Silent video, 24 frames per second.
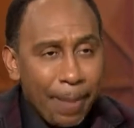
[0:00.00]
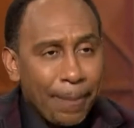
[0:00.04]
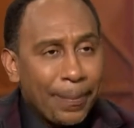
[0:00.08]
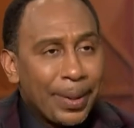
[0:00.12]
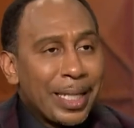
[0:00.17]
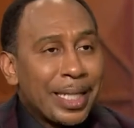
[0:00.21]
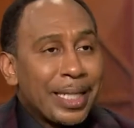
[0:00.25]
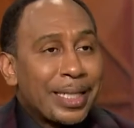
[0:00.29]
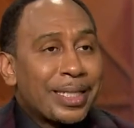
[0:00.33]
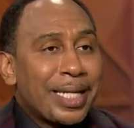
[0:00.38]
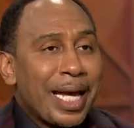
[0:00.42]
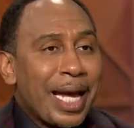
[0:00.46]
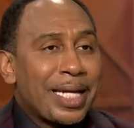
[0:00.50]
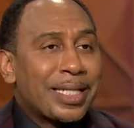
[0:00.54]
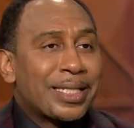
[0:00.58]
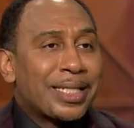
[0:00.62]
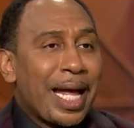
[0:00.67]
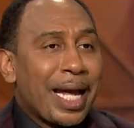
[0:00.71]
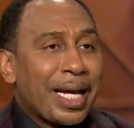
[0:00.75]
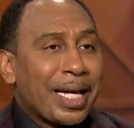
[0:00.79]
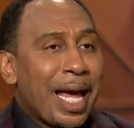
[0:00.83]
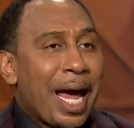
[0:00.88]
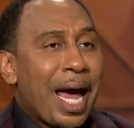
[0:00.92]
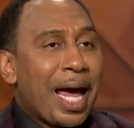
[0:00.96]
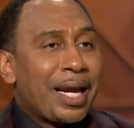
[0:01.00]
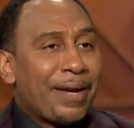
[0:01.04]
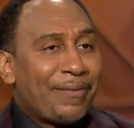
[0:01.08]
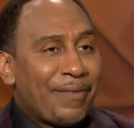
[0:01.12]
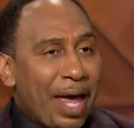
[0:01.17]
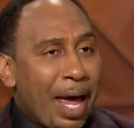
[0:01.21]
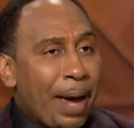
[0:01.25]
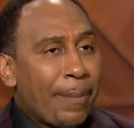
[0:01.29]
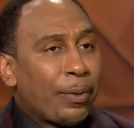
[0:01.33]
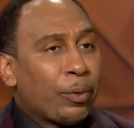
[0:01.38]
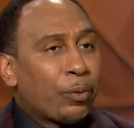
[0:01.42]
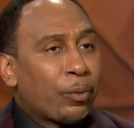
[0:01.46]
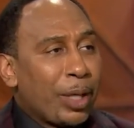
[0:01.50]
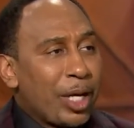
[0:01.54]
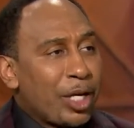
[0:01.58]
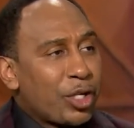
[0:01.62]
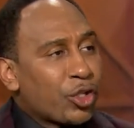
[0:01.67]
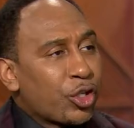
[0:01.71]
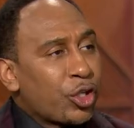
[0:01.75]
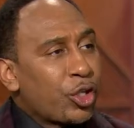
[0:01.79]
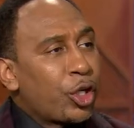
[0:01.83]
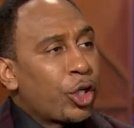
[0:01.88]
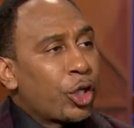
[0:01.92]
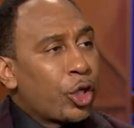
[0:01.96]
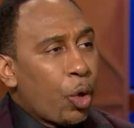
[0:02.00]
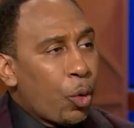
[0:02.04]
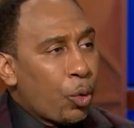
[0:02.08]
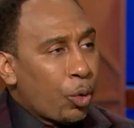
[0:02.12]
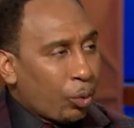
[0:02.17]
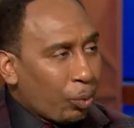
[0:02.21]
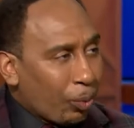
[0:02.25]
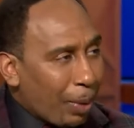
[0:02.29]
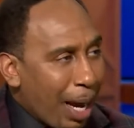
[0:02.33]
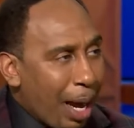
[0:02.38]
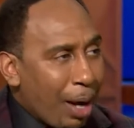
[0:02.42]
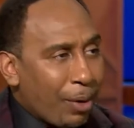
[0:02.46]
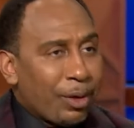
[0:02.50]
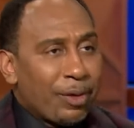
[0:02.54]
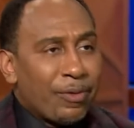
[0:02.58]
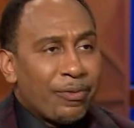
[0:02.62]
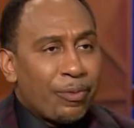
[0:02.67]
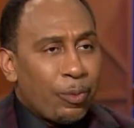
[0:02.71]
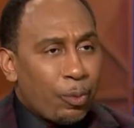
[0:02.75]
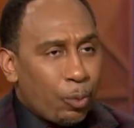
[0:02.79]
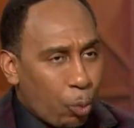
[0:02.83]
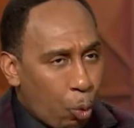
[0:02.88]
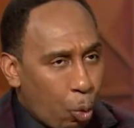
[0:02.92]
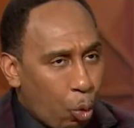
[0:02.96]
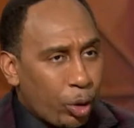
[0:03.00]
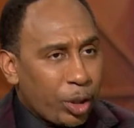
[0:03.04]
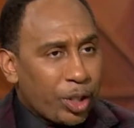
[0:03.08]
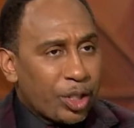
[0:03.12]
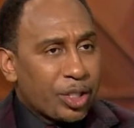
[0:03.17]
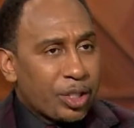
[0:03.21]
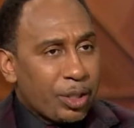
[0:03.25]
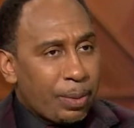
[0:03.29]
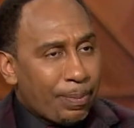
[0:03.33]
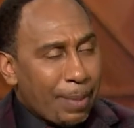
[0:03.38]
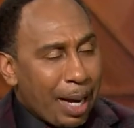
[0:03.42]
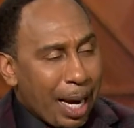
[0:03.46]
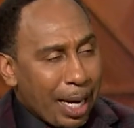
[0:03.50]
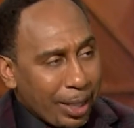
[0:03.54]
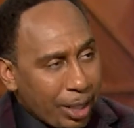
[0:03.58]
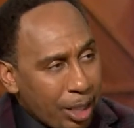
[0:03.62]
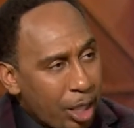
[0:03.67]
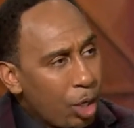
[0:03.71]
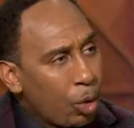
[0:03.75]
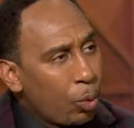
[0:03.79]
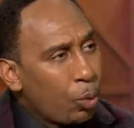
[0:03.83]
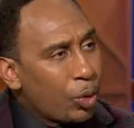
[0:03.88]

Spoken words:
But it takes that kind of aberration to go the route of awarding somebody